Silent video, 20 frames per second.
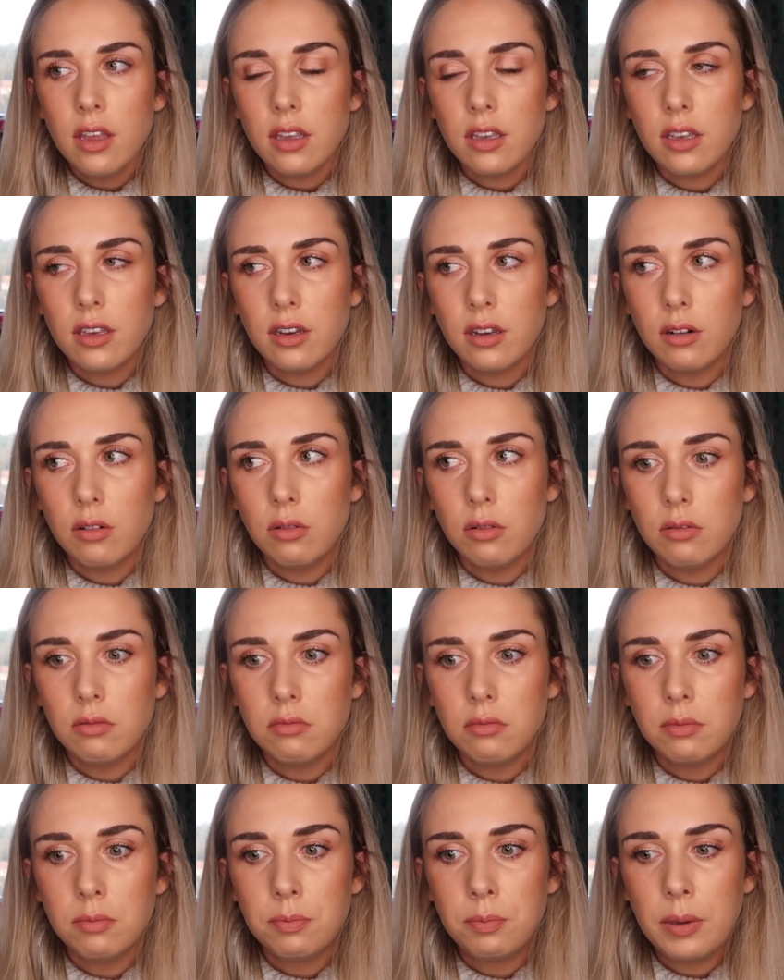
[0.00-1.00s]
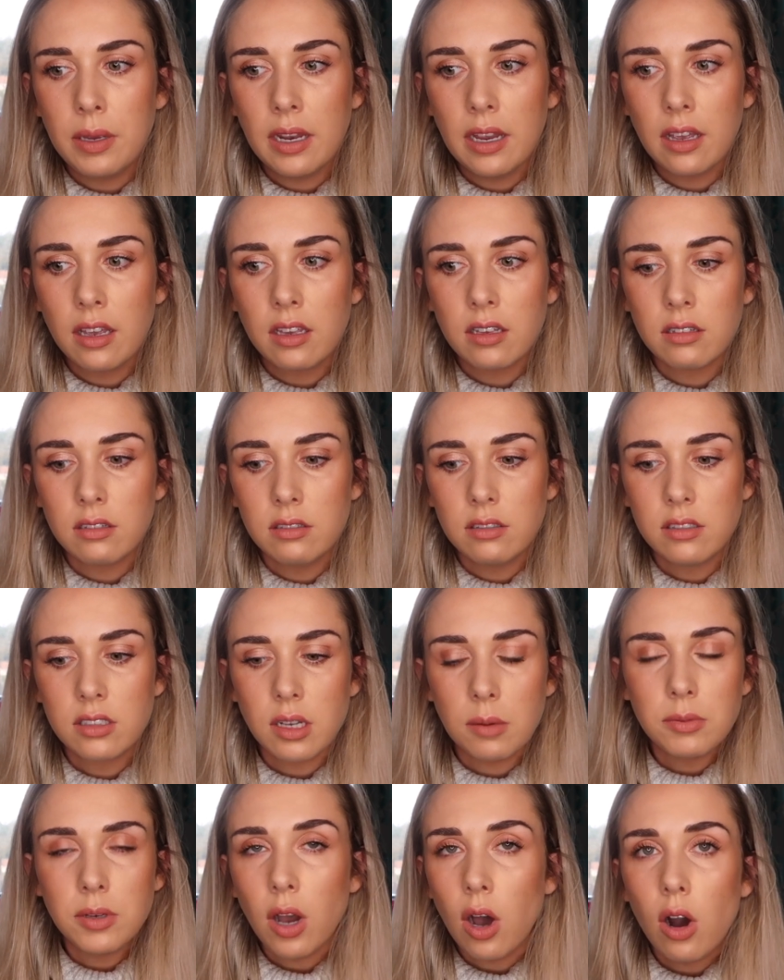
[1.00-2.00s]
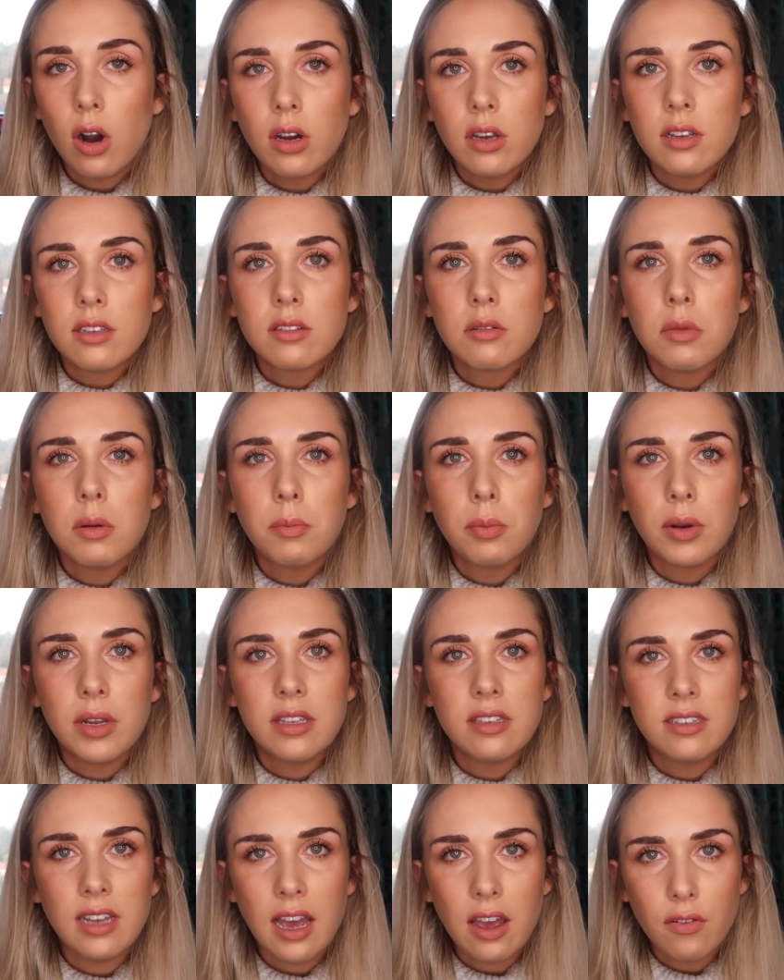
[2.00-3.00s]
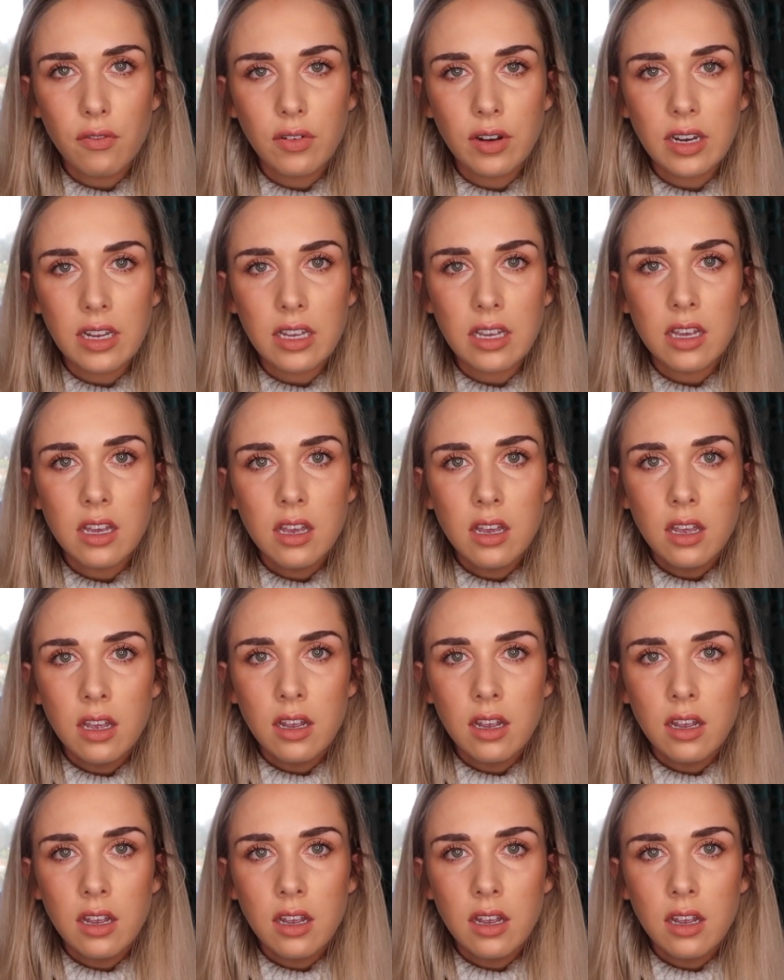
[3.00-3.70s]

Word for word: you know, be like, stop talking to someone, but it's definitely,